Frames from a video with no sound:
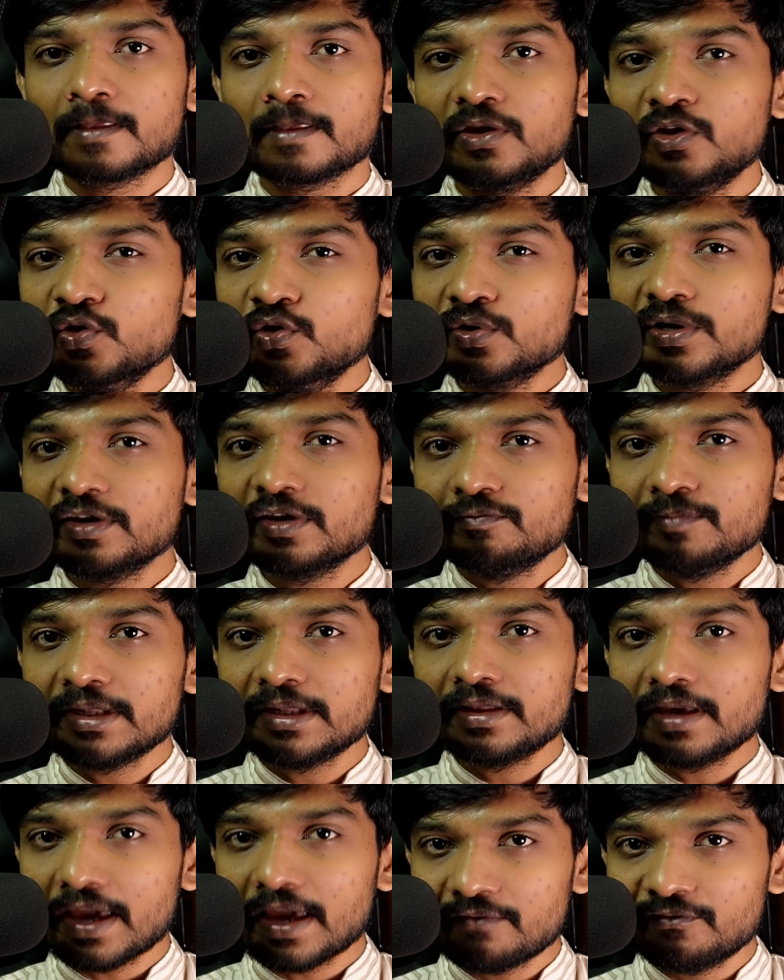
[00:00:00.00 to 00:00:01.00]
You give me
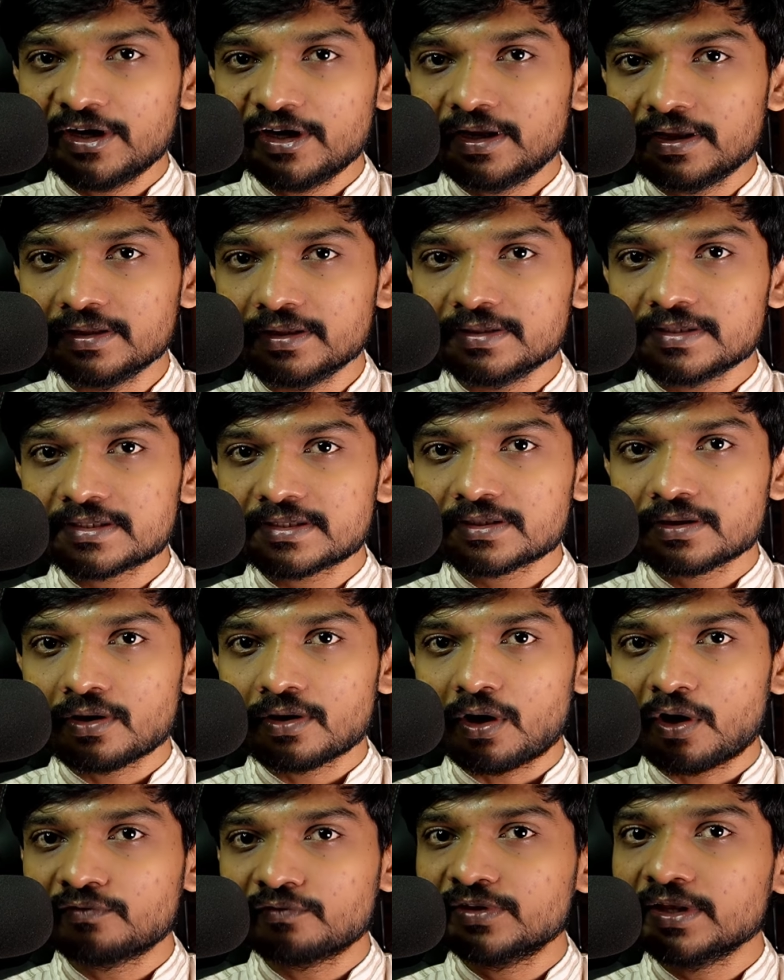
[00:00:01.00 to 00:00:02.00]
the evidence
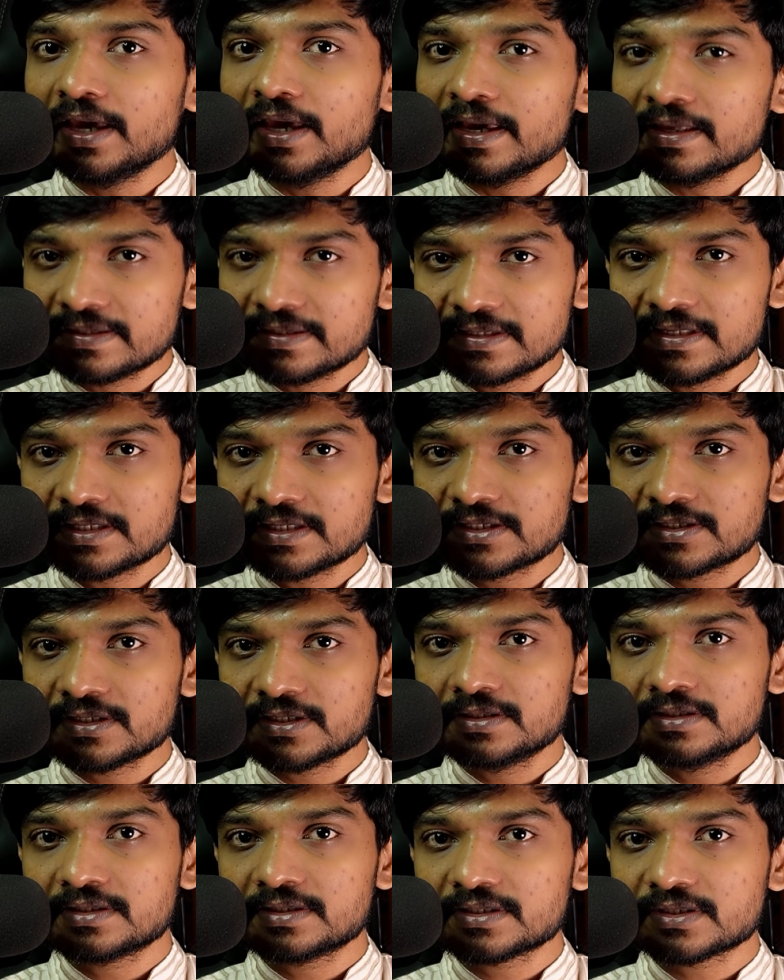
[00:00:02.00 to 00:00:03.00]
of the
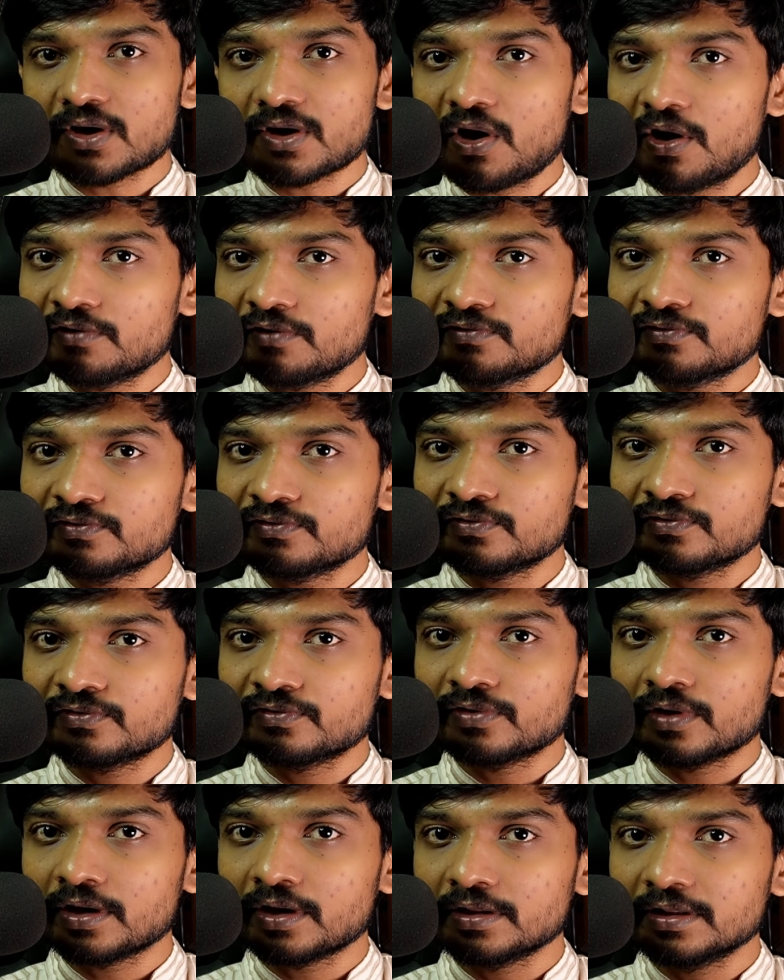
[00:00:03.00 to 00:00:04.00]
existence
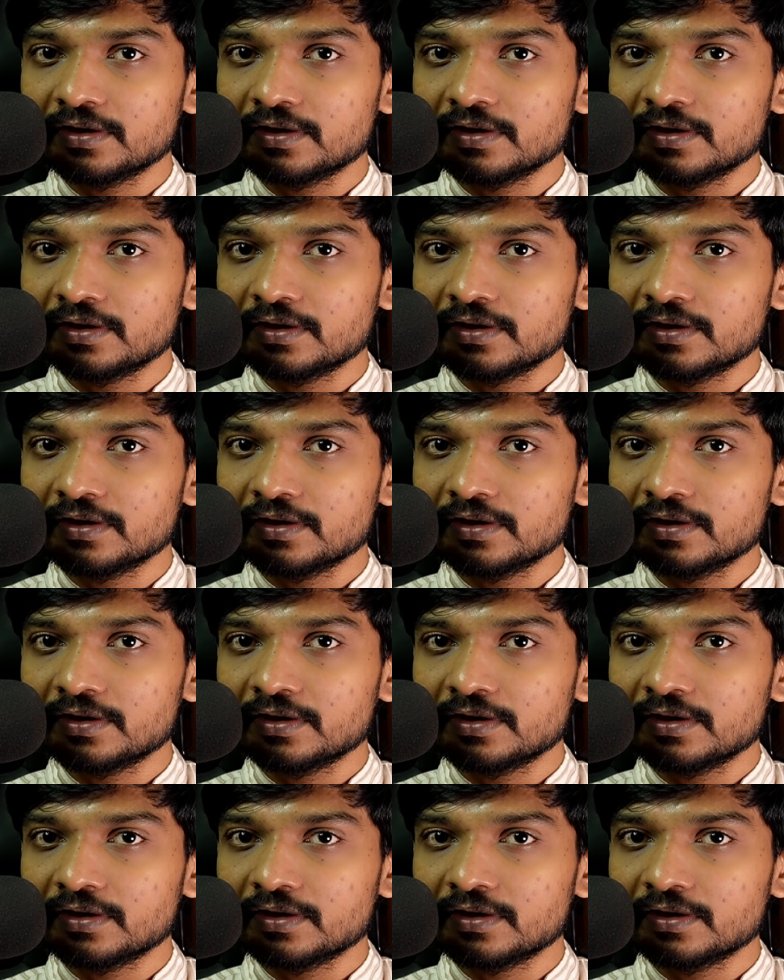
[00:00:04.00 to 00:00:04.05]
of